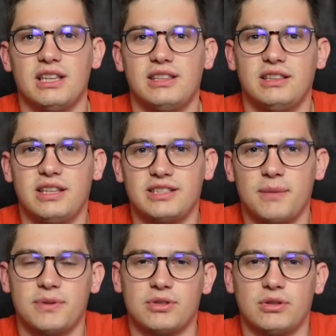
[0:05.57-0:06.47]
In this
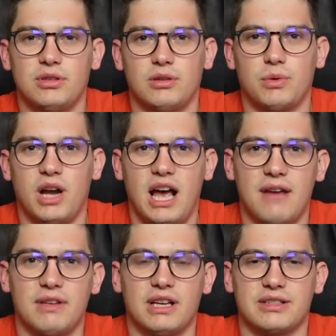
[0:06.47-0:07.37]
episode, we're
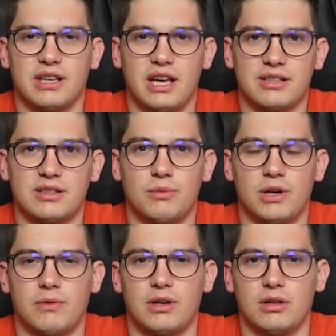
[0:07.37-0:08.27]
having as a guest
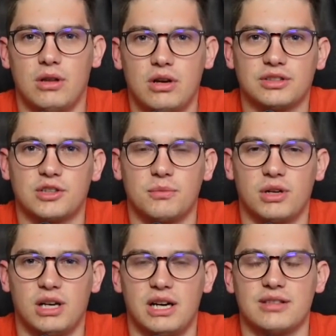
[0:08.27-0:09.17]
one of our long-term
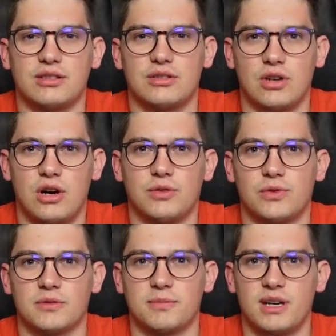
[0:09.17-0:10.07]
clients, John
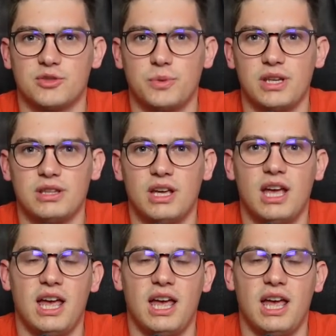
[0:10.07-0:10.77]
from SmartSuite,